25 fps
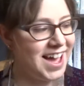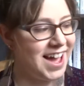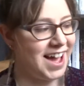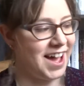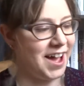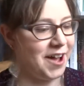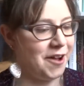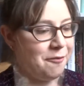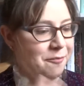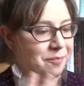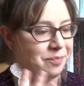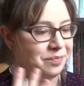
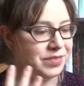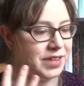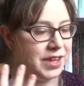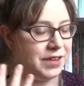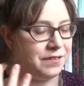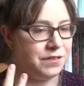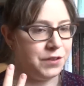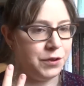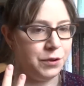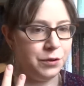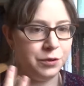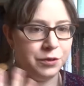um,
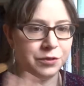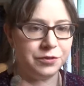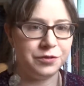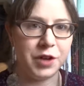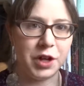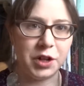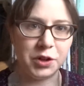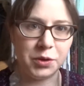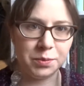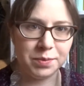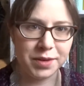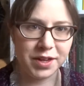if you
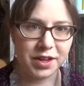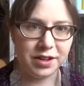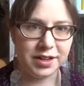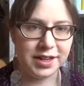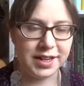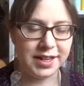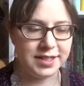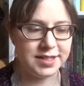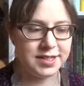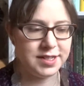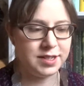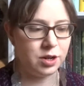follow me on
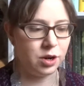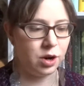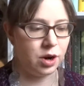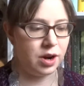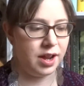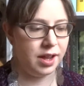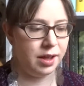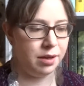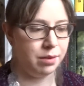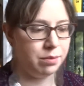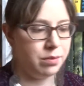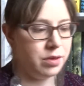
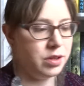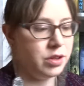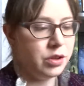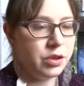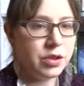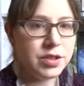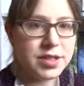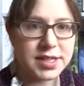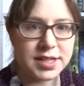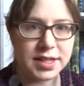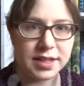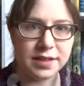instagram
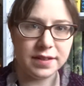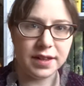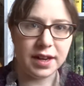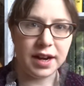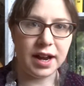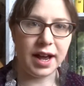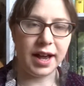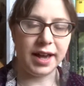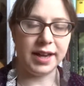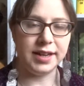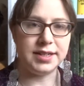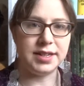you'll see
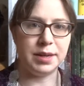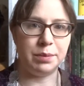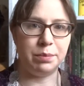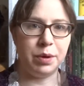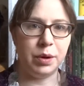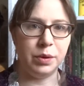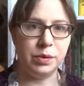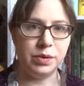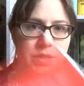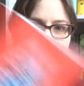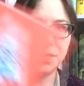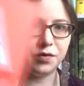that i did
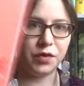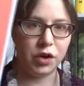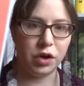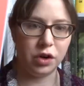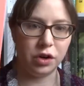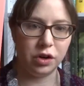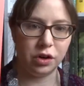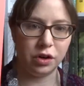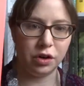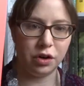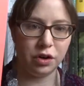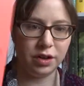posts
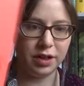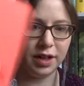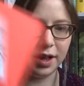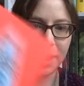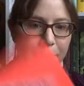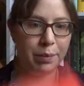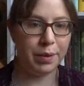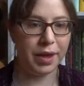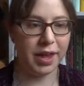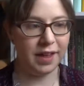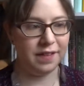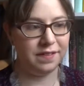for girl
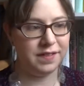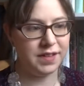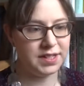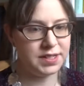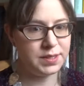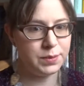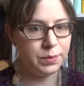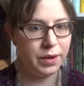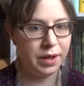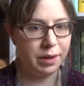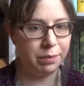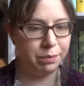up and
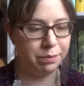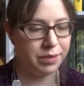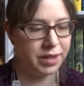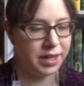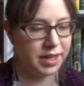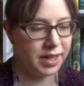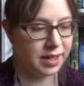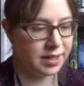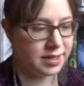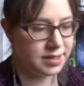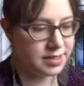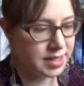this one
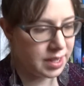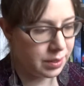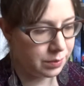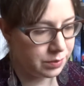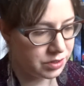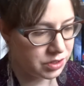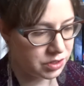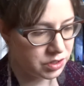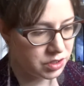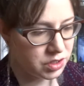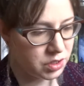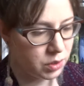because i
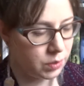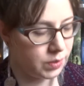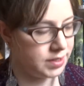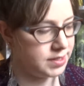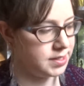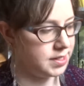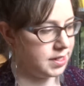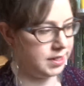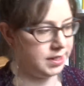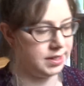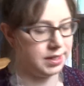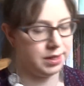was just so
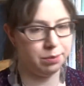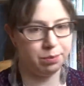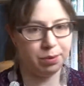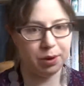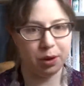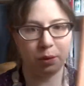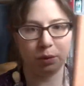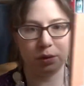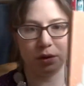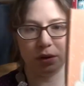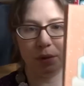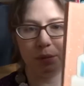excited
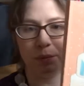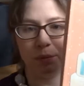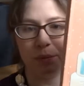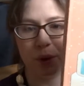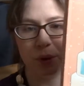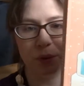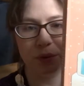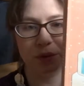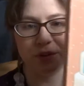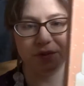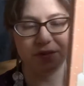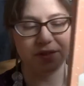about
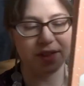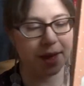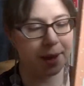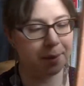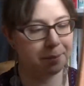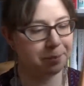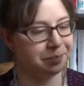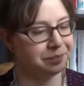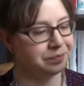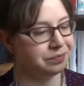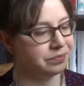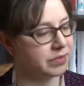both of
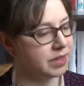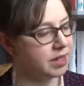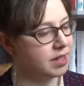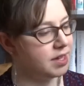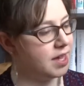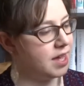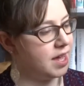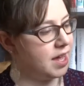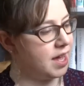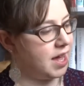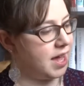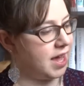them
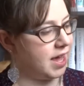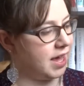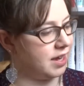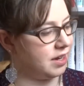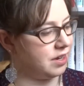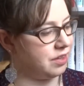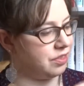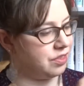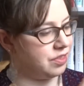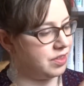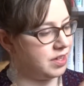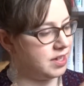
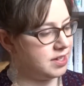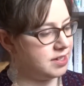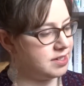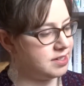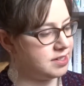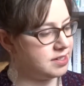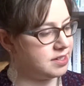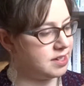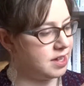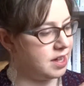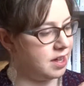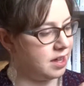and
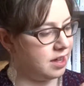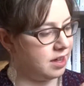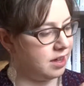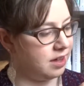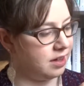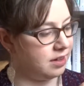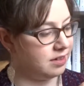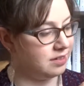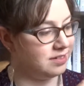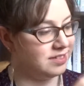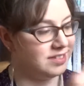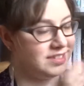this uh,